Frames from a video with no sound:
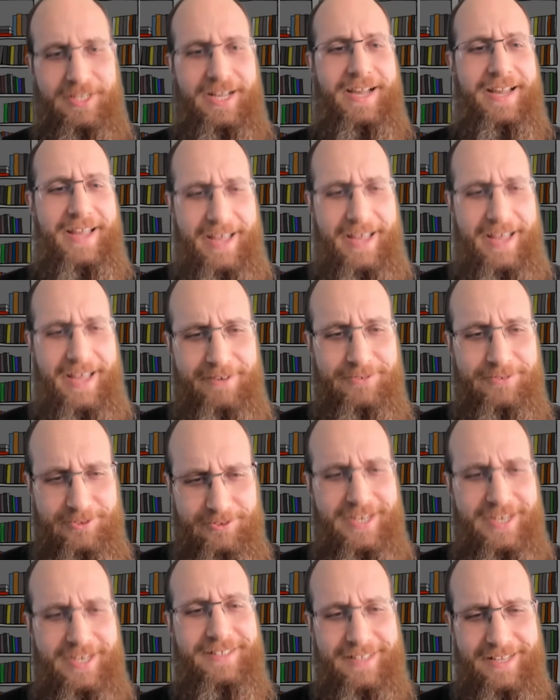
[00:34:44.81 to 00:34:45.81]
I have
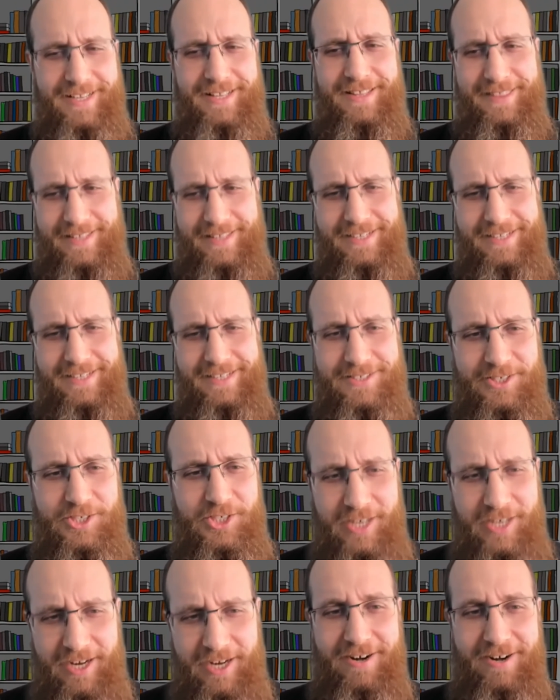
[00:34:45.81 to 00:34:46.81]
great things to
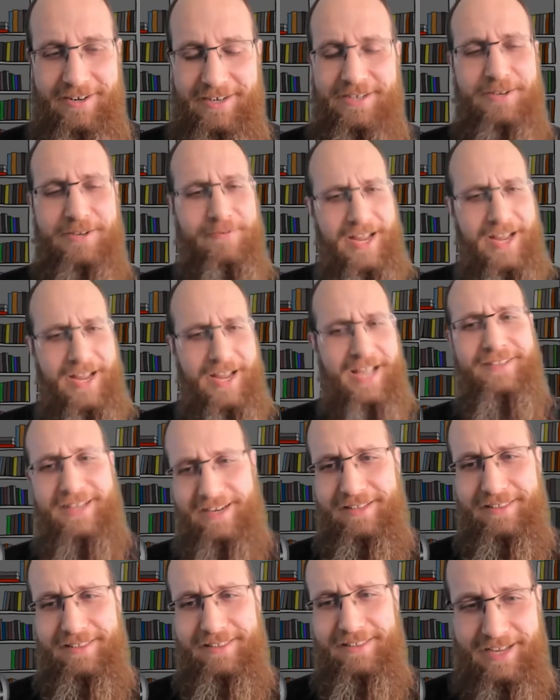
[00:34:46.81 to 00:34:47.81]
share, and you're
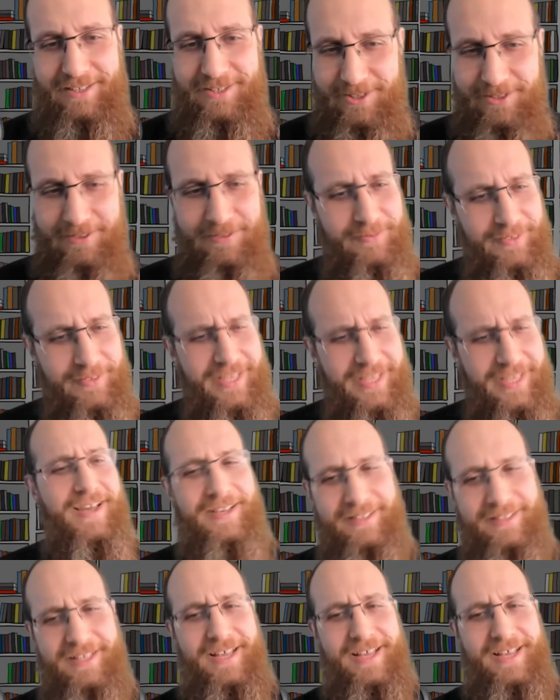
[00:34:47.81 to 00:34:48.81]
validating that. So
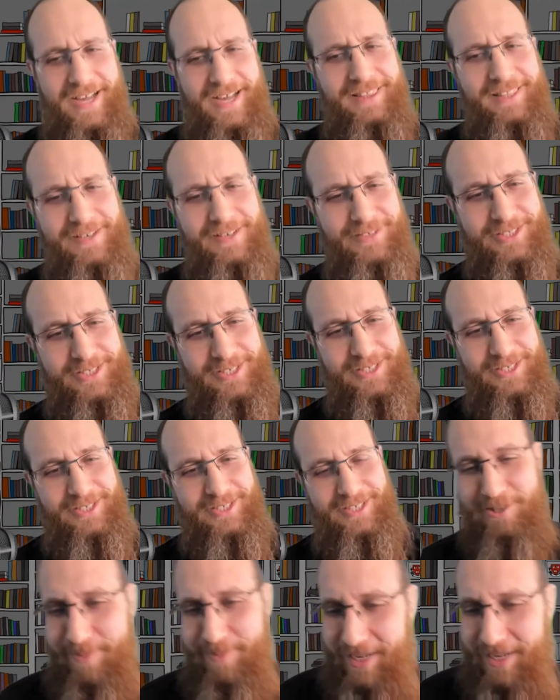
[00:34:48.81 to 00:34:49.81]
yeah, I'd love to
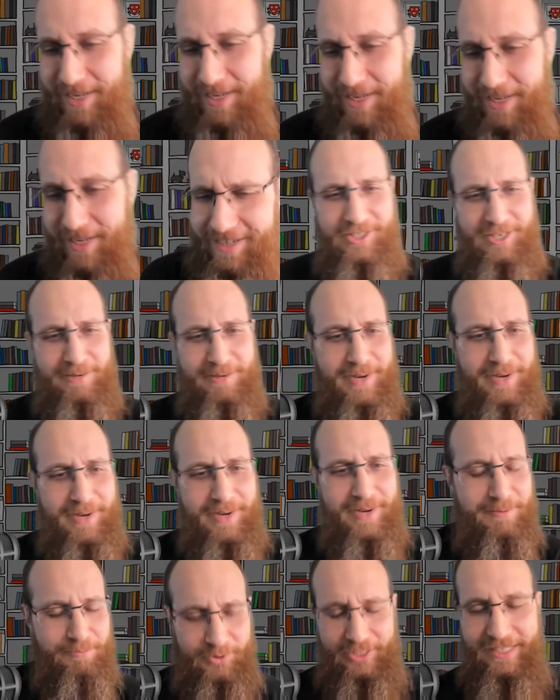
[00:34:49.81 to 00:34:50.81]
talk to you about that and share
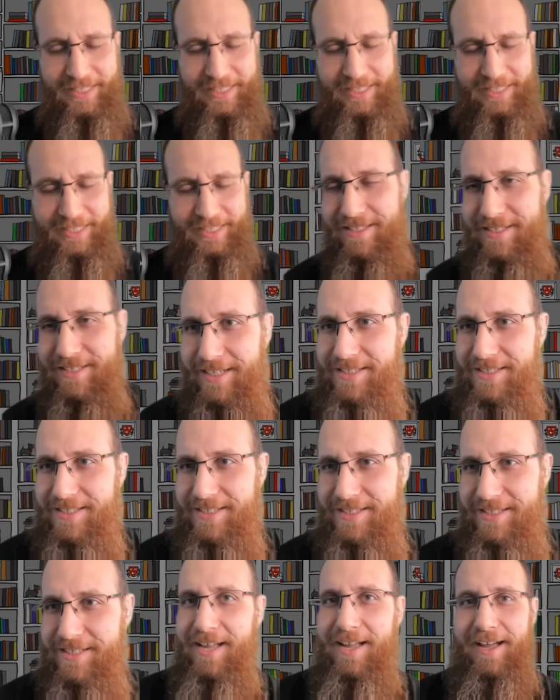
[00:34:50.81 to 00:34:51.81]
my brilliant
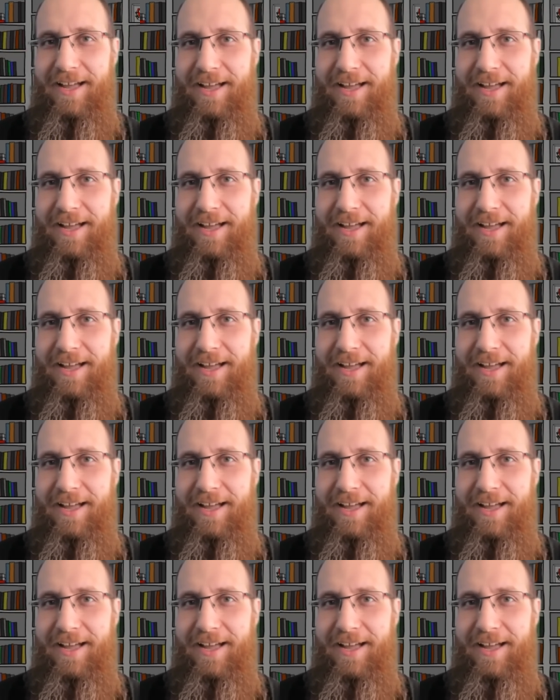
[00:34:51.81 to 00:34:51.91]
insights.